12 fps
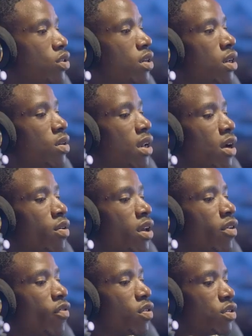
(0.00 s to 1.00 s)
So they know that,
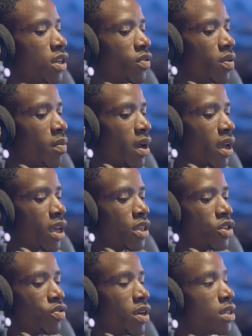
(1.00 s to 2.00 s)
okay, for transformer,
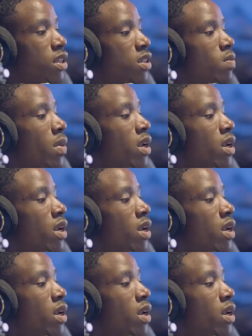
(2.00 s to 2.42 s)
his strength is